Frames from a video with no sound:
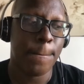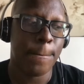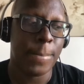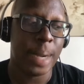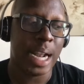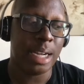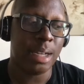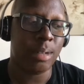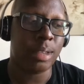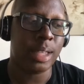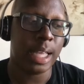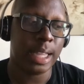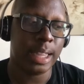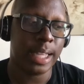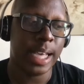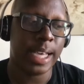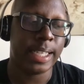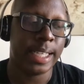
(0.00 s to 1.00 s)
but I do
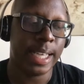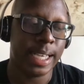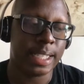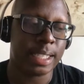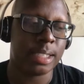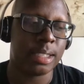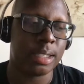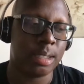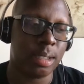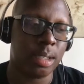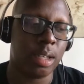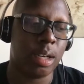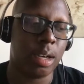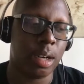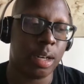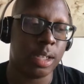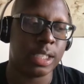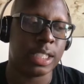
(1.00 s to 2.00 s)
think leg kicks
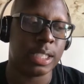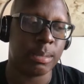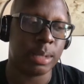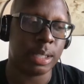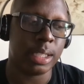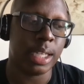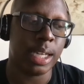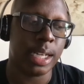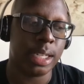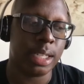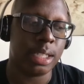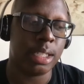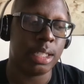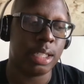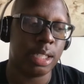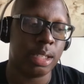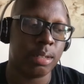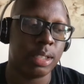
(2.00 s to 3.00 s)
are something that
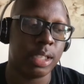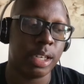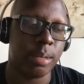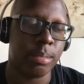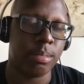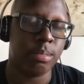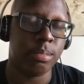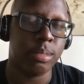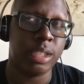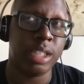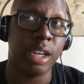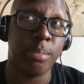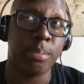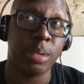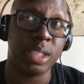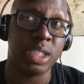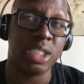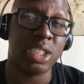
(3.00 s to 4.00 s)
Derek
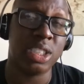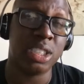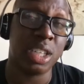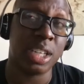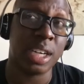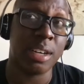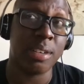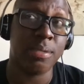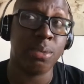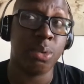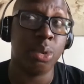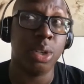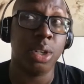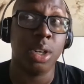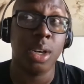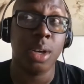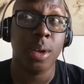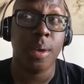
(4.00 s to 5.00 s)
Brunson should look out
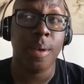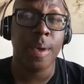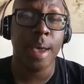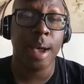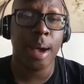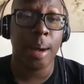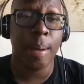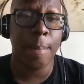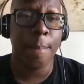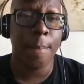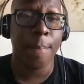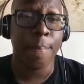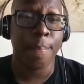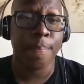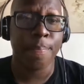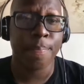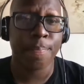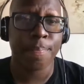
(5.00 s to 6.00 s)
for. Um,
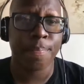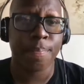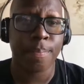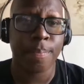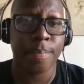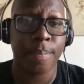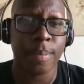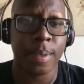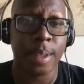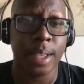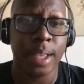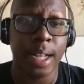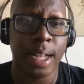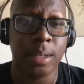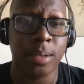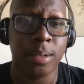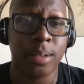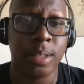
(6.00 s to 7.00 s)
and I
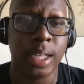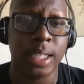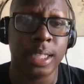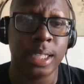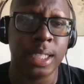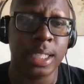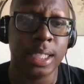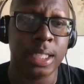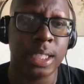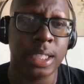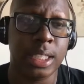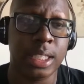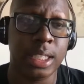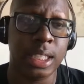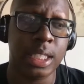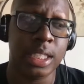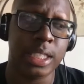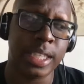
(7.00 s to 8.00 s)
do think
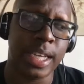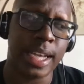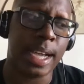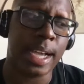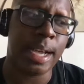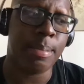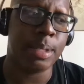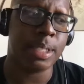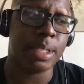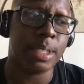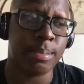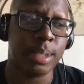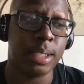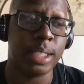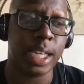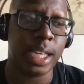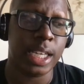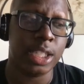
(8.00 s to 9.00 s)
the jab is
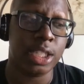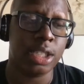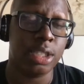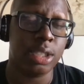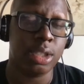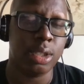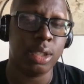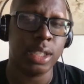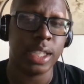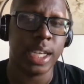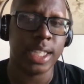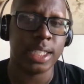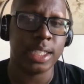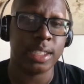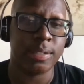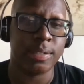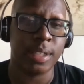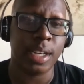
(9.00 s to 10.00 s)
something that he should utilize in
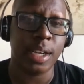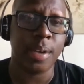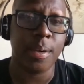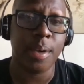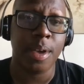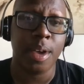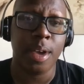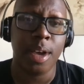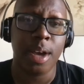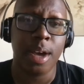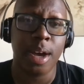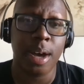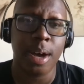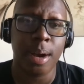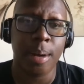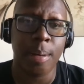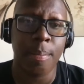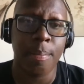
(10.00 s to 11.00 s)
this fight,
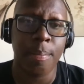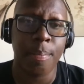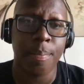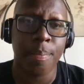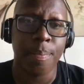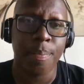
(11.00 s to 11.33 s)
um,